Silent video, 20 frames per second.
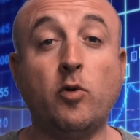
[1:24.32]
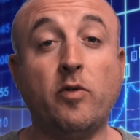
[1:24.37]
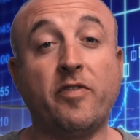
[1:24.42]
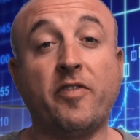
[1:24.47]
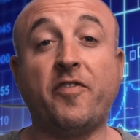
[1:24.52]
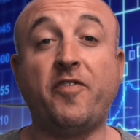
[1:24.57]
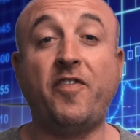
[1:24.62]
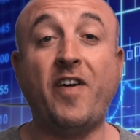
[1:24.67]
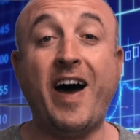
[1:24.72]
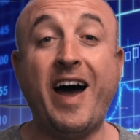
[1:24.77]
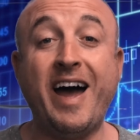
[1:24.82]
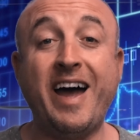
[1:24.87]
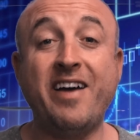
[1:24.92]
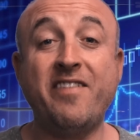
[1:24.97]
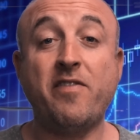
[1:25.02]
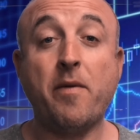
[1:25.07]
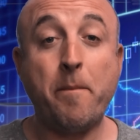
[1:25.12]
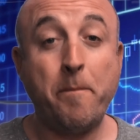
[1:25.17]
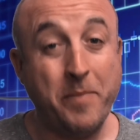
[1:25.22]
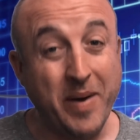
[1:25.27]
over 5
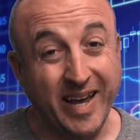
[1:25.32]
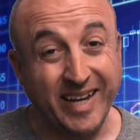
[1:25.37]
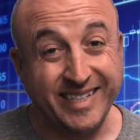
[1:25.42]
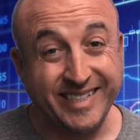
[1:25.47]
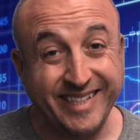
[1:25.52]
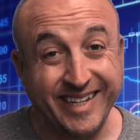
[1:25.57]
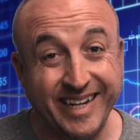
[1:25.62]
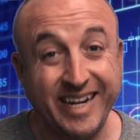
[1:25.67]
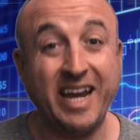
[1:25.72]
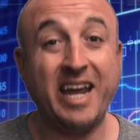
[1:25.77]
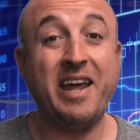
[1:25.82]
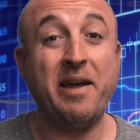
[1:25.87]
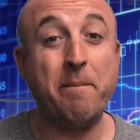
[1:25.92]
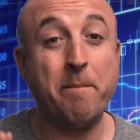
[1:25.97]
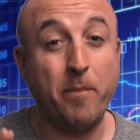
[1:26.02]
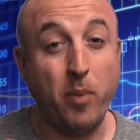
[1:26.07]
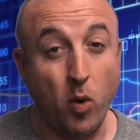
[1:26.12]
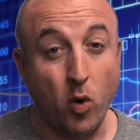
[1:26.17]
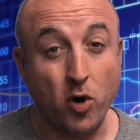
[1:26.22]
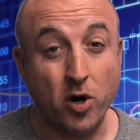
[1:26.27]
basic,
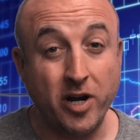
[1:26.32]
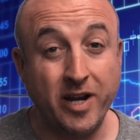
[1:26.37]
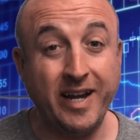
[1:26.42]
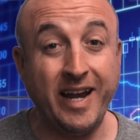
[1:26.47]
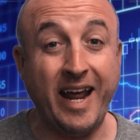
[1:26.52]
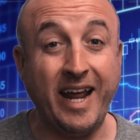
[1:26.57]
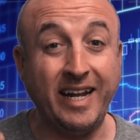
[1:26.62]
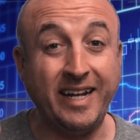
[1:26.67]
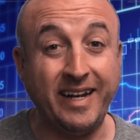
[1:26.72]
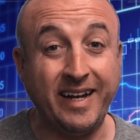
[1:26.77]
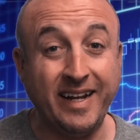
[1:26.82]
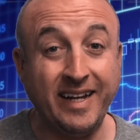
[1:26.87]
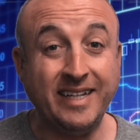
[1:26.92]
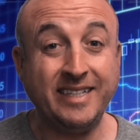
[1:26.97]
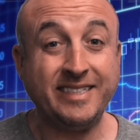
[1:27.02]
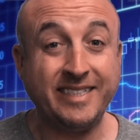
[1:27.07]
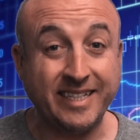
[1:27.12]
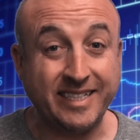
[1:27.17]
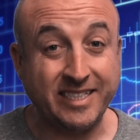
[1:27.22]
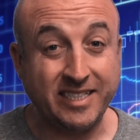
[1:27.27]
important, and
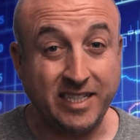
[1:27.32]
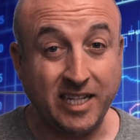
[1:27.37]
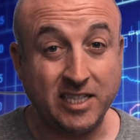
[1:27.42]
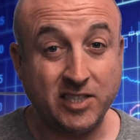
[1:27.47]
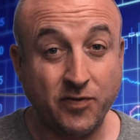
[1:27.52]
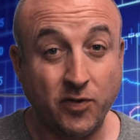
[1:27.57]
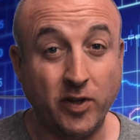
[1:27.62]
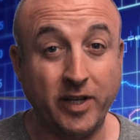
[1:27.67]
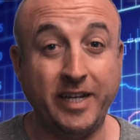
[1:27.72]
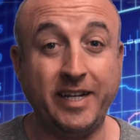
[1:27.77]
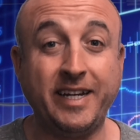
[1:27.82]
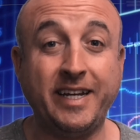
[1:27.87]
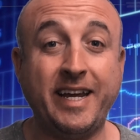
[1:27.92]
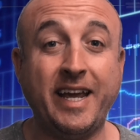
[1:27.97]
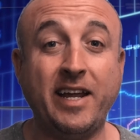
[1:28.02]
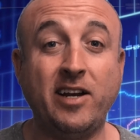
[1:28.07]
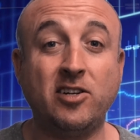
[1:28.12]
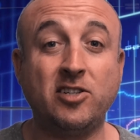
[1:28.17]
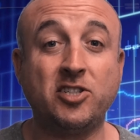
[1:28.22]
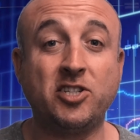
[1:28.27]
successful
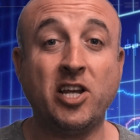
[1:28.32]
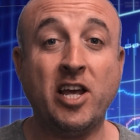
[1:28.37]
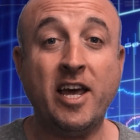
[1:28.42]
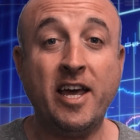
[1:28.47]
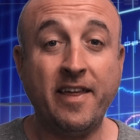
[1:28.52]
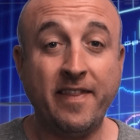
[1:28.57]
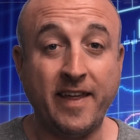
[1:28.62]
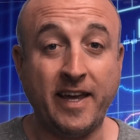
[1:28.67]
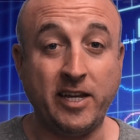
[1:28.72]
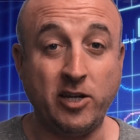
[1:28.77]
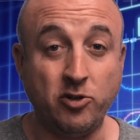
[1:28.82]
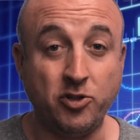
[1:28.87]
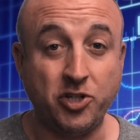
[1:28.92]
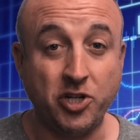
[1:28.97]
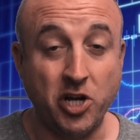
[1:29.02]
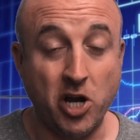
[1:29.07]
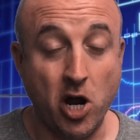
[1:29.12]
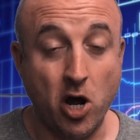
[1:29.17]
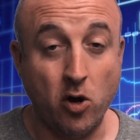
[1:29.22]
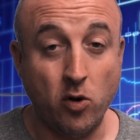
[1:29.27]
indicators that you should
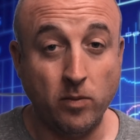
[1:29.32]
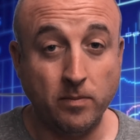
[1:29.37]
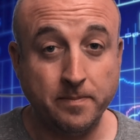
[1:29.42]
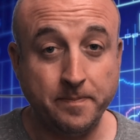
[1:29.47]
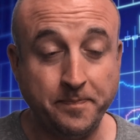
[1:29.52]
know.